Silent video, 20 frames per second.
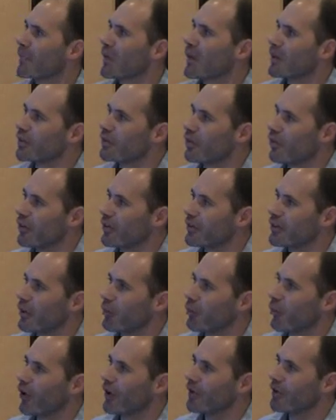So to
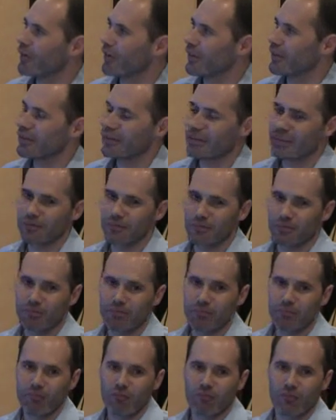summarize this,
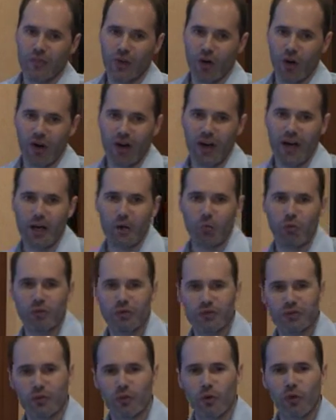
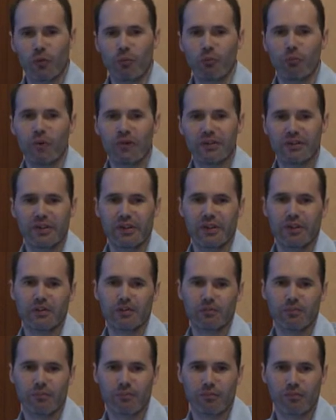animals who are missing
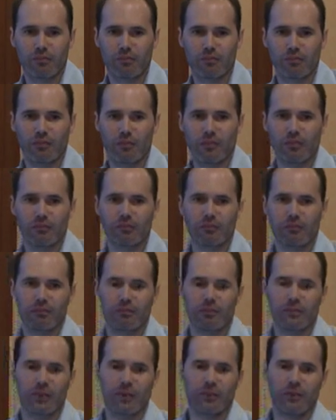
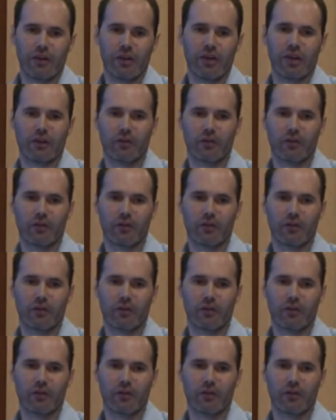the